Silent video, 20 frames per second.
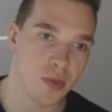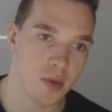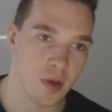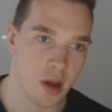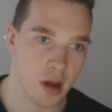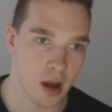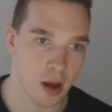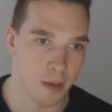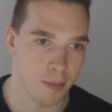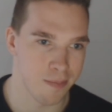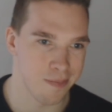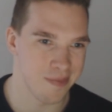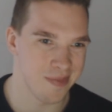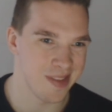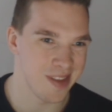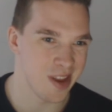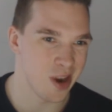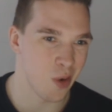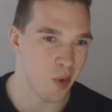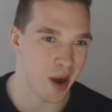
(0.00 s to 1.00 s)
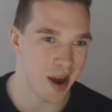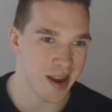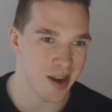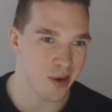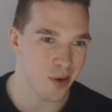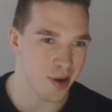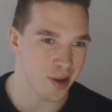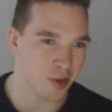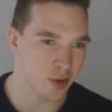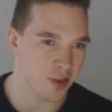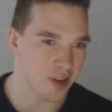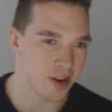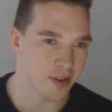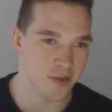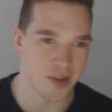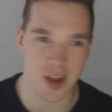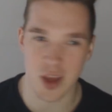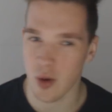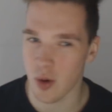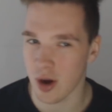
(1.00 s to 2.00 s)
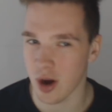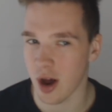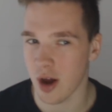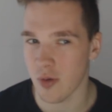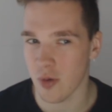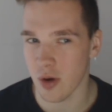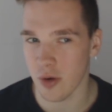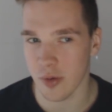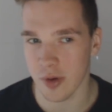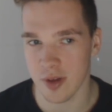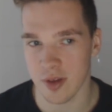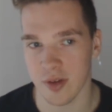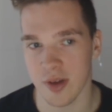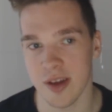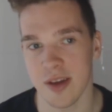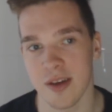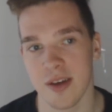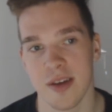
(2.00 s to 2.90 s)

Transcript: I know I just did a video on Odd Rogue recently,